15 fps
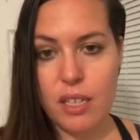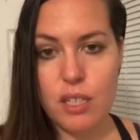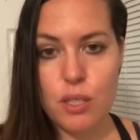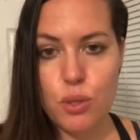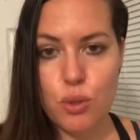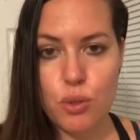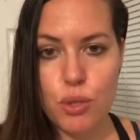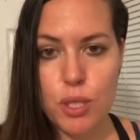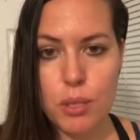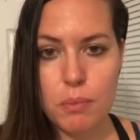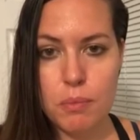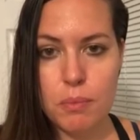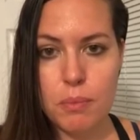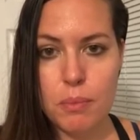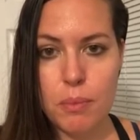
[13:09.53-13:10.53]
I
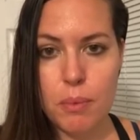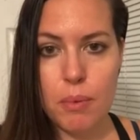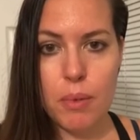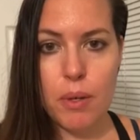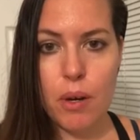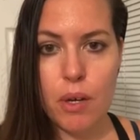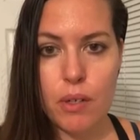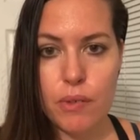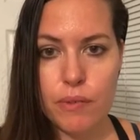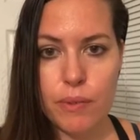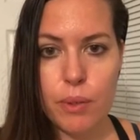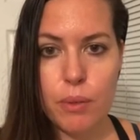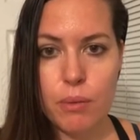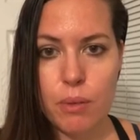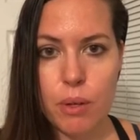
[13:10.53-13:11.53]
stream on a
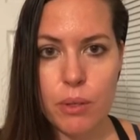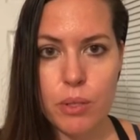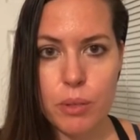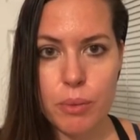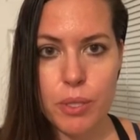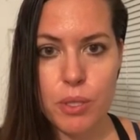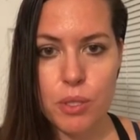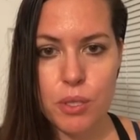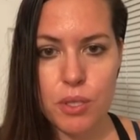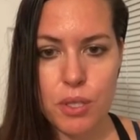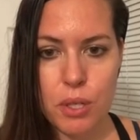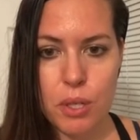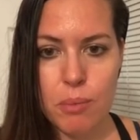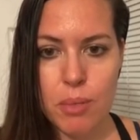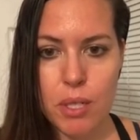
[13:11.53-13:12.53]
phone on Twitch? Does
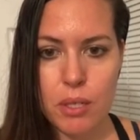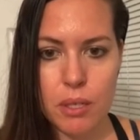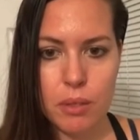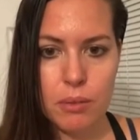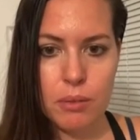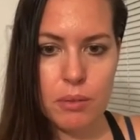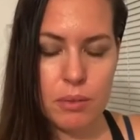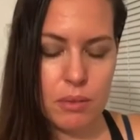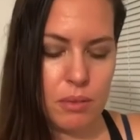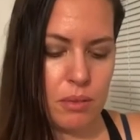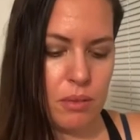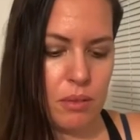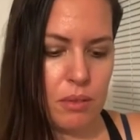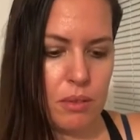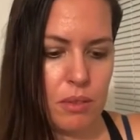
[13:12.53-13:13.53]
anybody know?
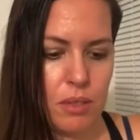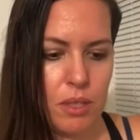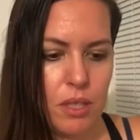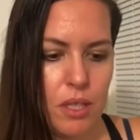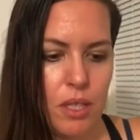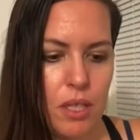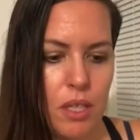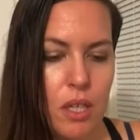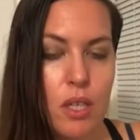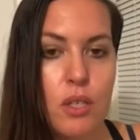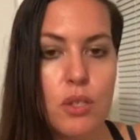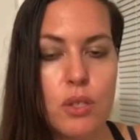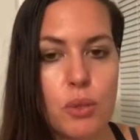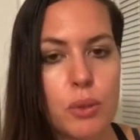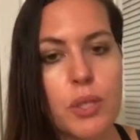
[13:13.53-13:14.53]

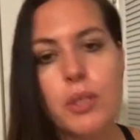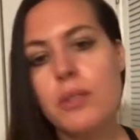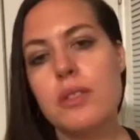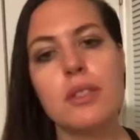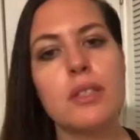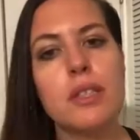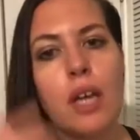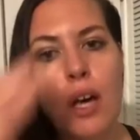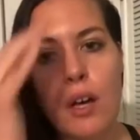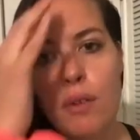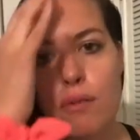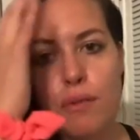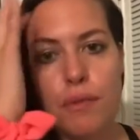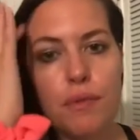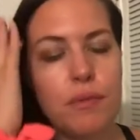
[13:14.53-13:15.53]
So here's
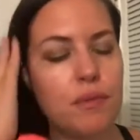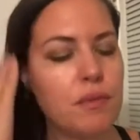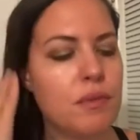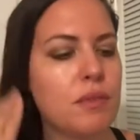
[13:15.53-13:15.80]
love.